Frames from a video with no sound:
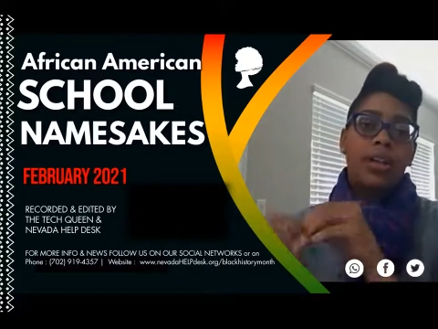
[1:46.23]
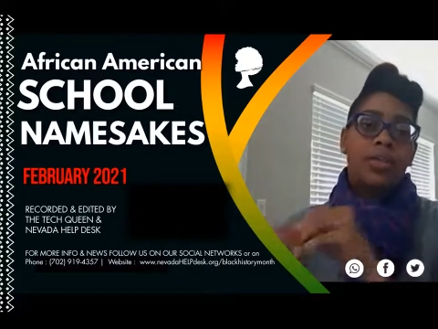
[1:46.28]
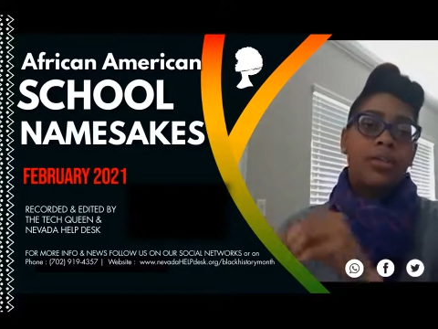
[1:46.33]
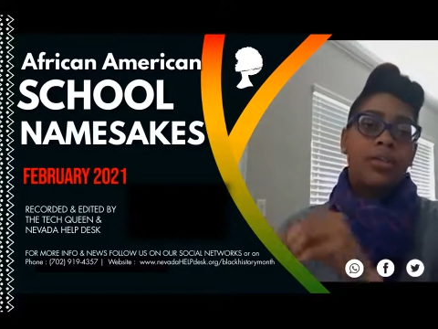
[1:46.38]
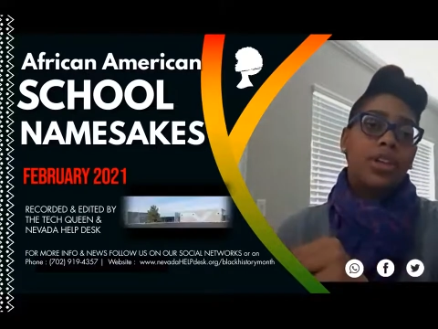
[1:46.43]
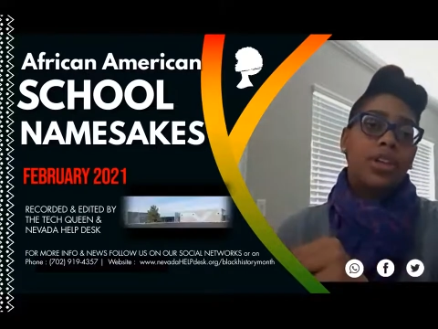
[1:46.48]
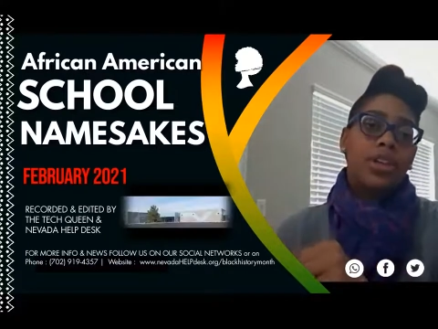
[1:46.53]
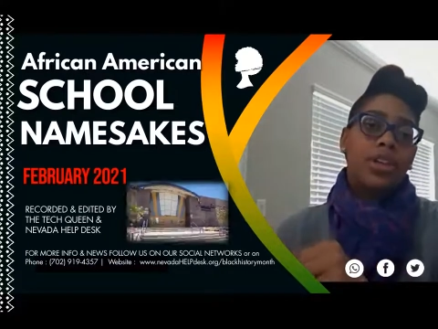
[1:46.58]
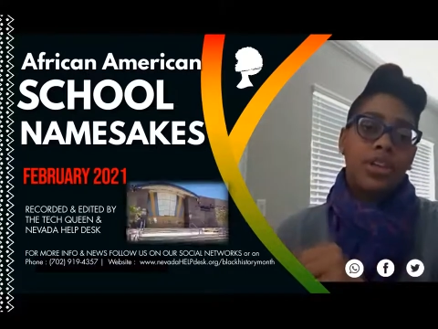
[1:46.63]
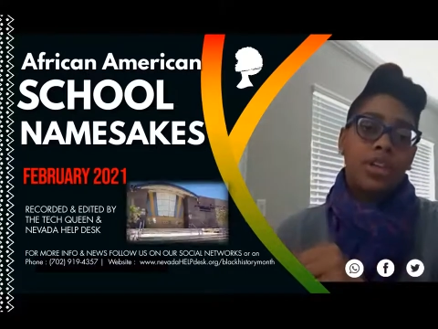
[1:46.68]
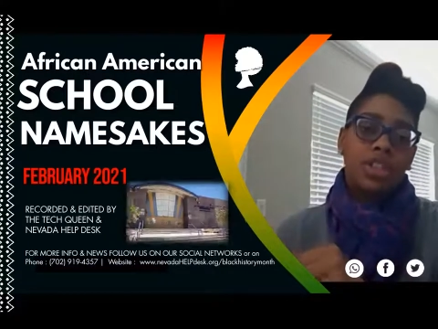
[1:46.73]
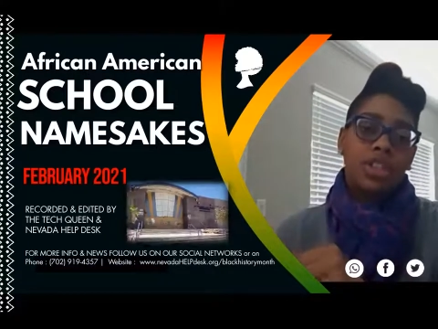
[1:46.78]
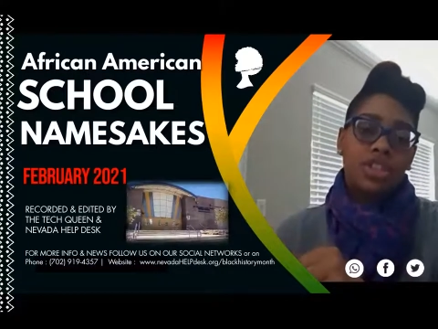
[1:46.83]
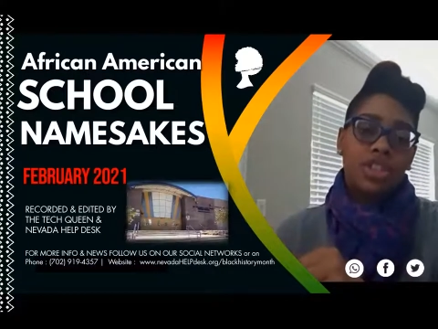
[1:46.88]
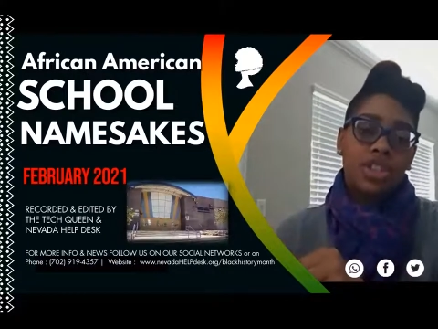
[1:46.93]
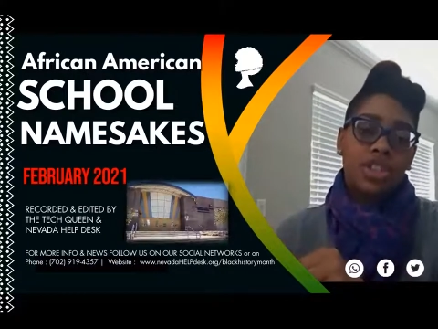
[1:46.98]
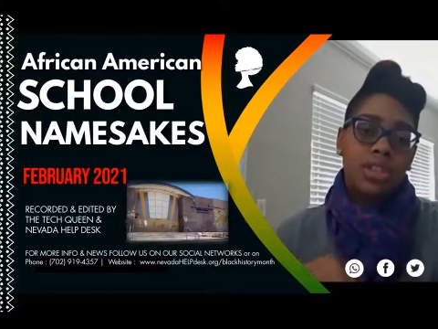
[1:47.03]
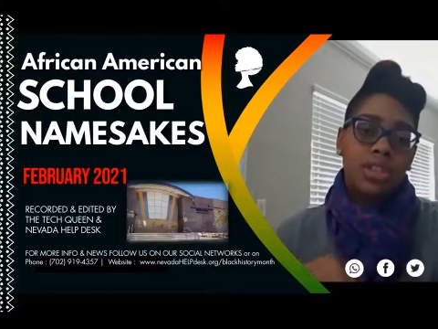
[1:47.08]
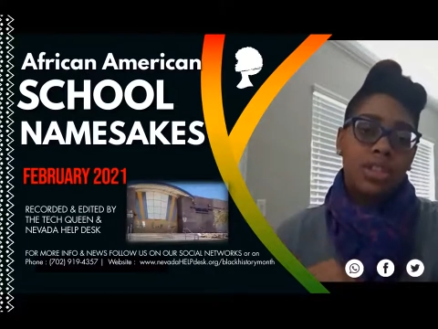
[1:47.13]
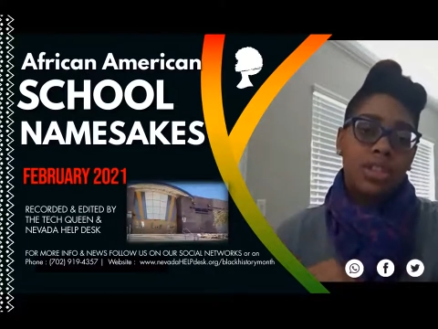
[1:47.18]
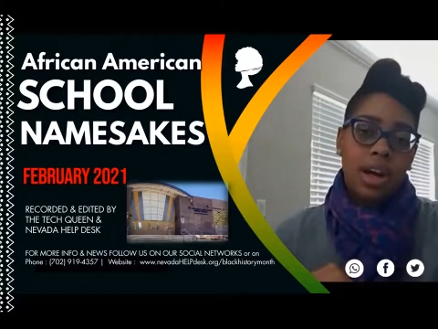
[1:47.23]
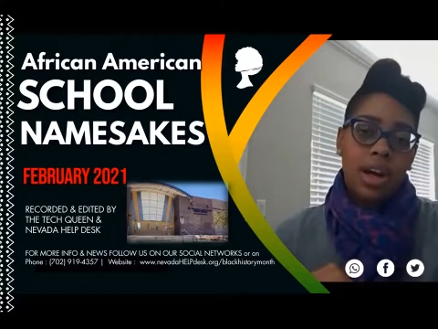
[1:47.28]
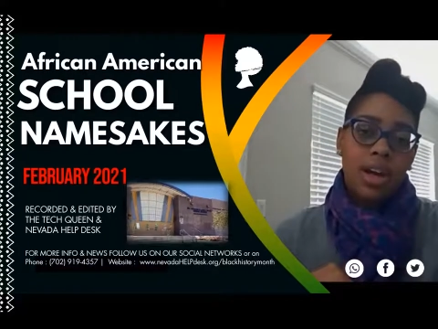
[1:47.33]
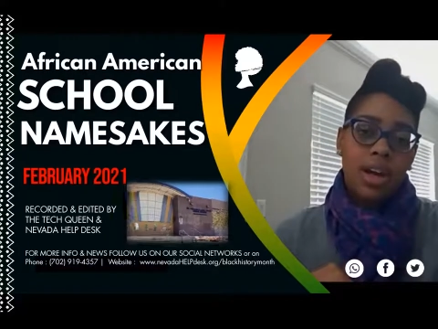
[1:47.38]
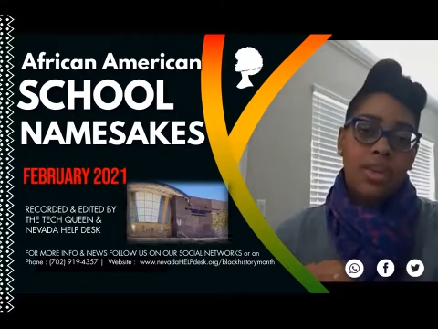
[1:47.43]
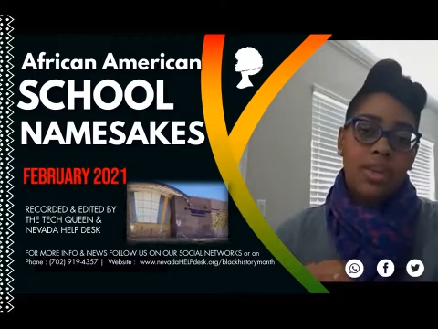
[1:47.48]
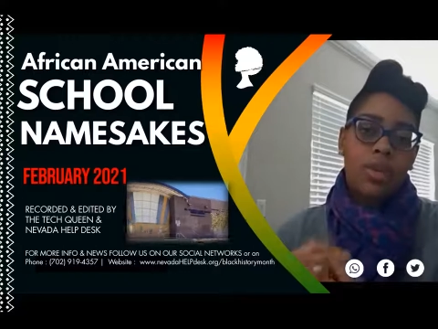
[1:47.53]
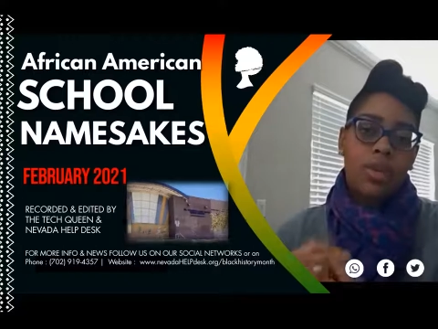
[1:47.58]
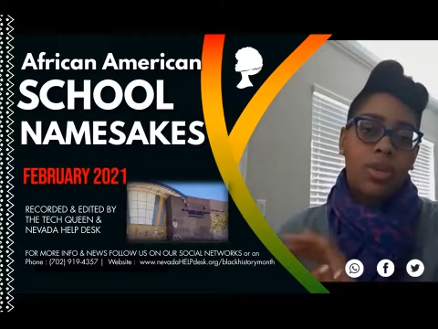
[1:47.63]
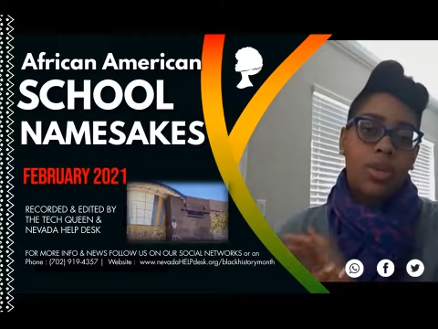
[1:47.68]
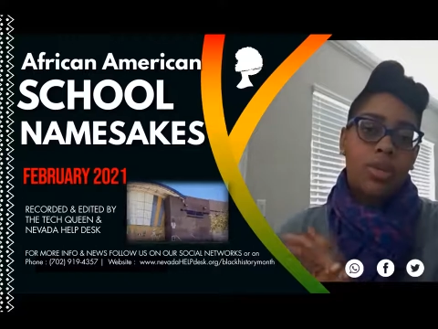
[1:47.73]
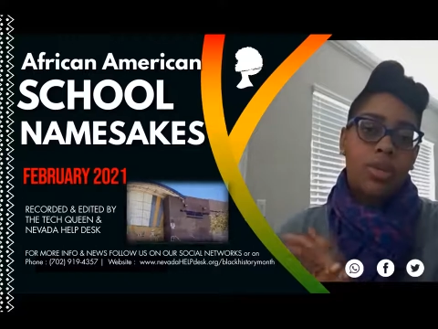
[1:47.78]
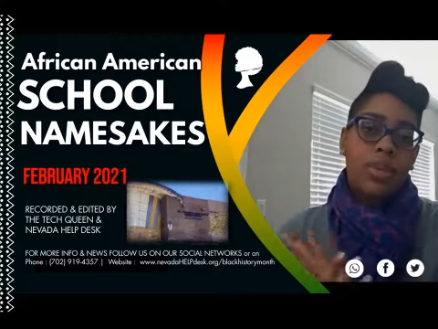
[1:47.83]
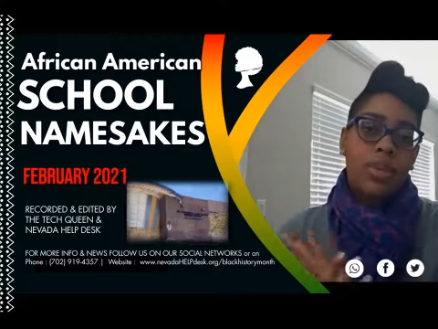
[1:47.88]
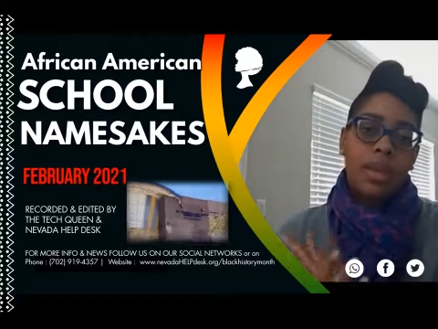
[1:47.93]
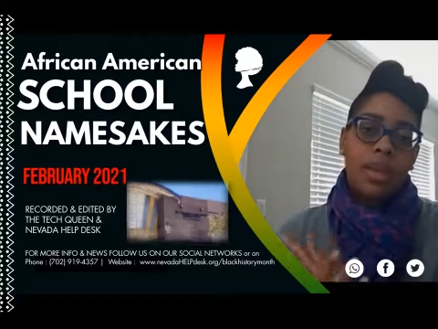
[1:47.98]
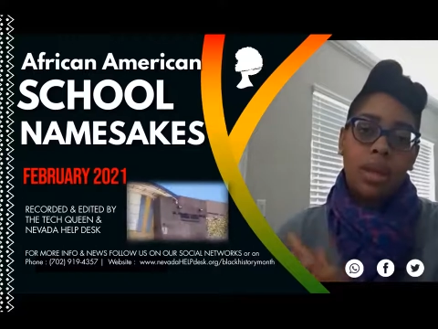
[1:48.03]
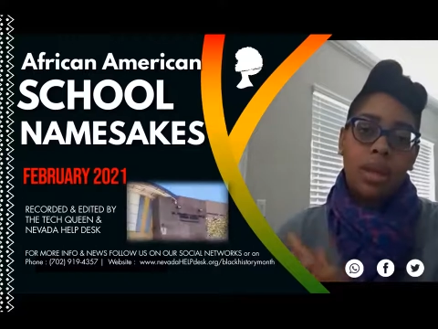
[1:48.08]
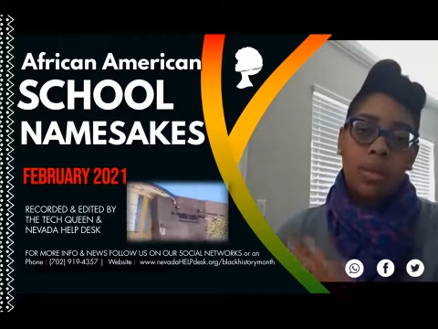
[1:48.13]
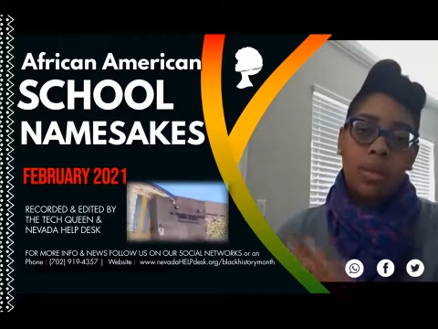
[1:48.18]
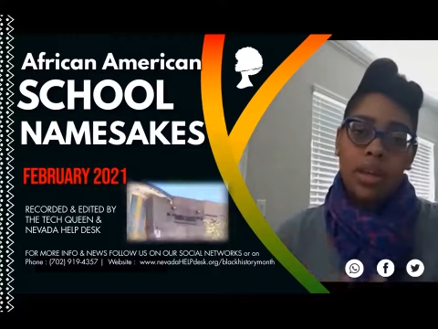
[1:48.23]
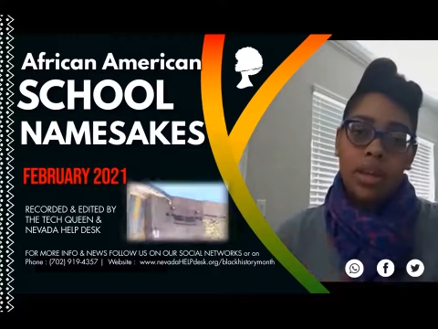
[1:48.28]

everything that she's done over many,